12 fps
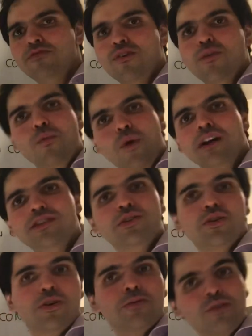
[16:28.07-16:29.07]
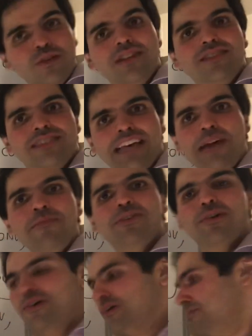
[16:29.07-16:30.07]
from one term to the same
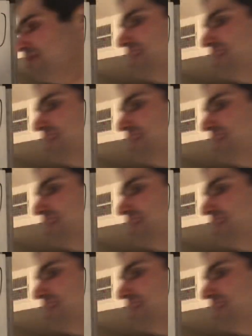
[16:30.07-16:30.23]
term